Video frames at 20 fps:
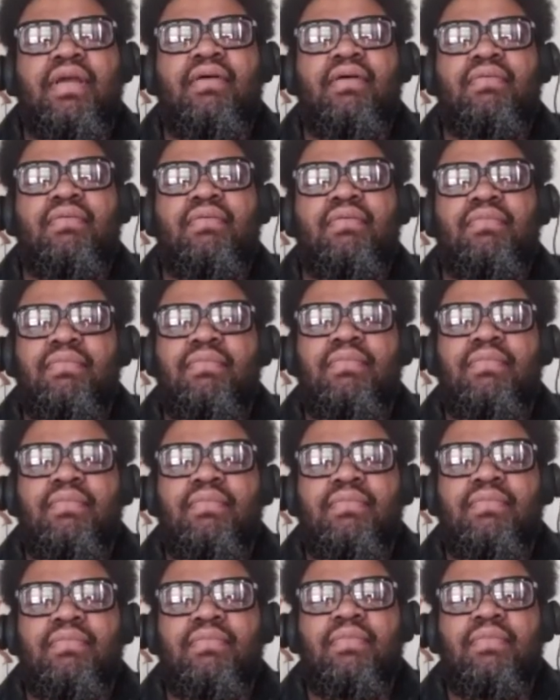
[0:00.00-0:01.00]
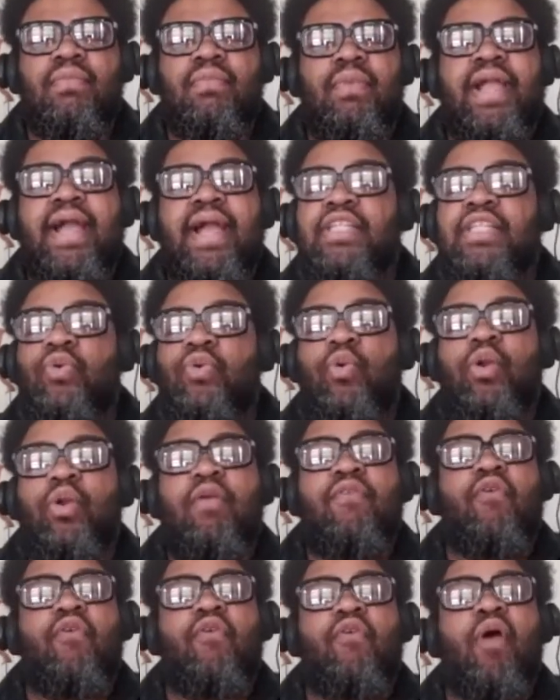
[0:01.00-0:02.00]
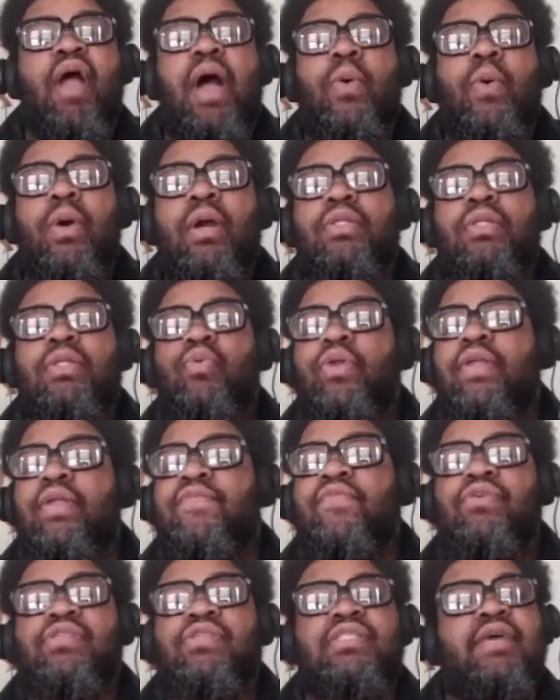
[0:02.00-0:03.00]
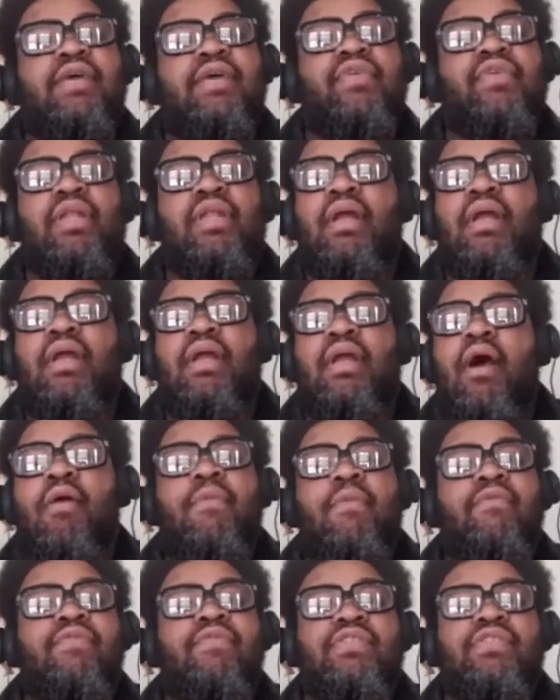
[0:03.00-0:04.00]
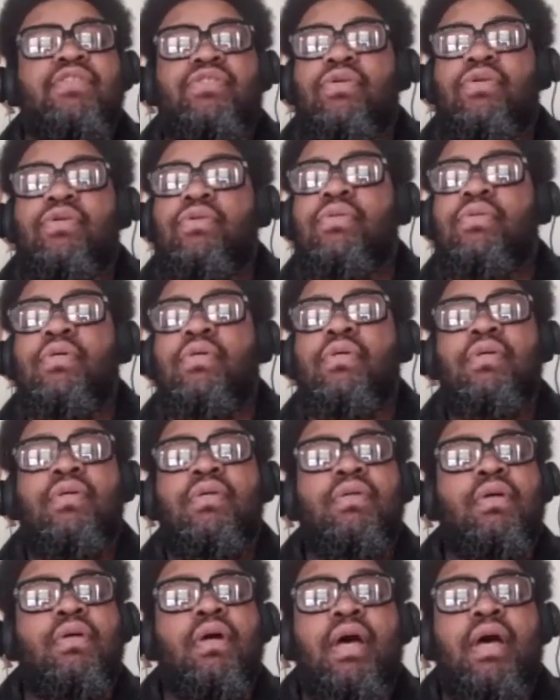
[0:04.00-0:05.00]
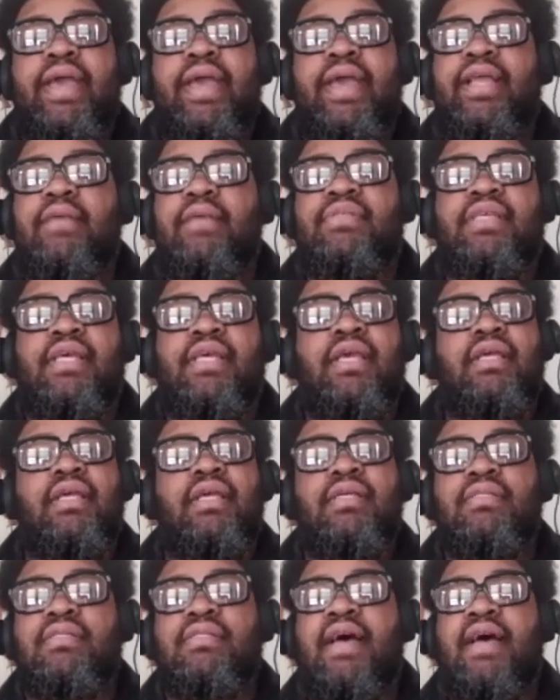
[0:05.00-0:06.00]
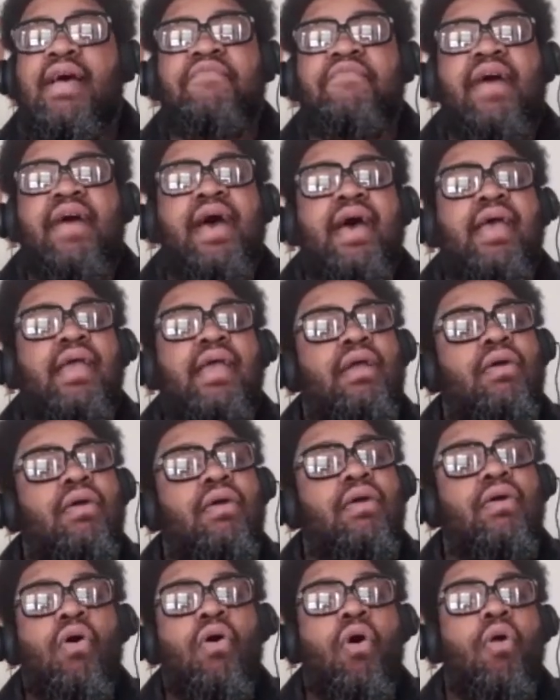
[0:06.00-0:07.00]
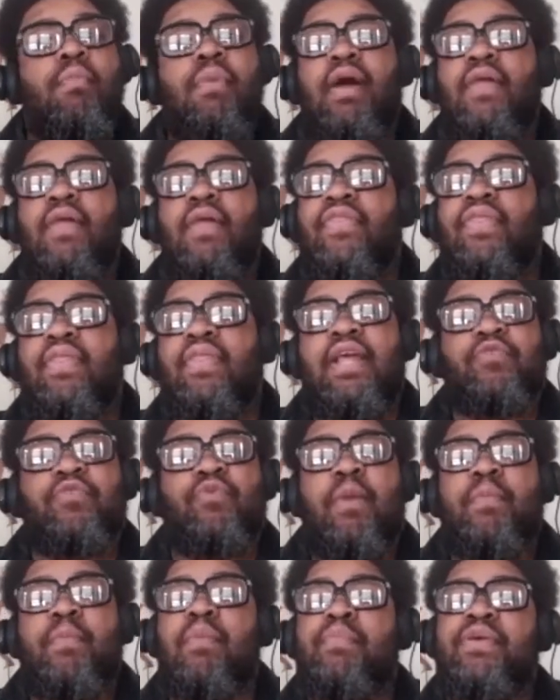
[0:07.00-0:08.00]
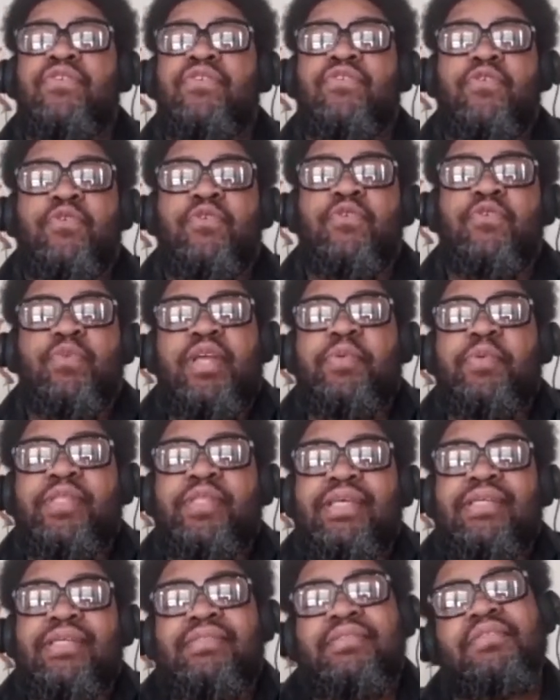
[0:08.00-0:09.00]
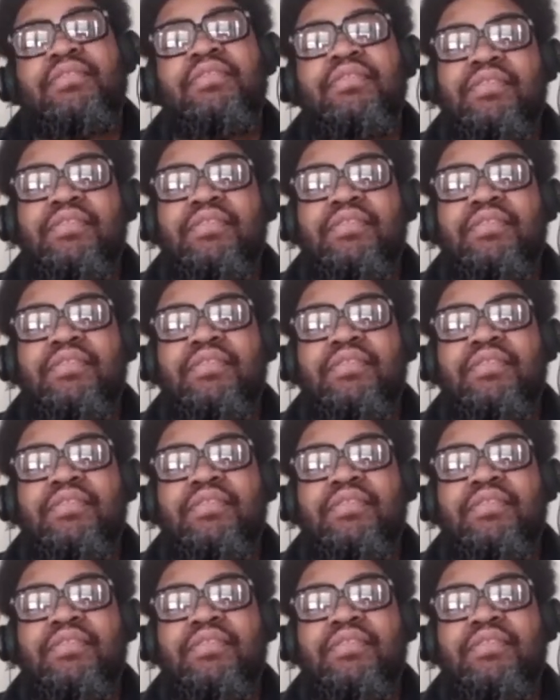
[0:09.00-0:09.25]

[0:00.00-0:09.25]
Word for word: yep. I we mean, got 24 hour, 24 7 horror movies too. Uh, AMC, sci fi, all month. That's what I'm gonna be as soon as we're done with this.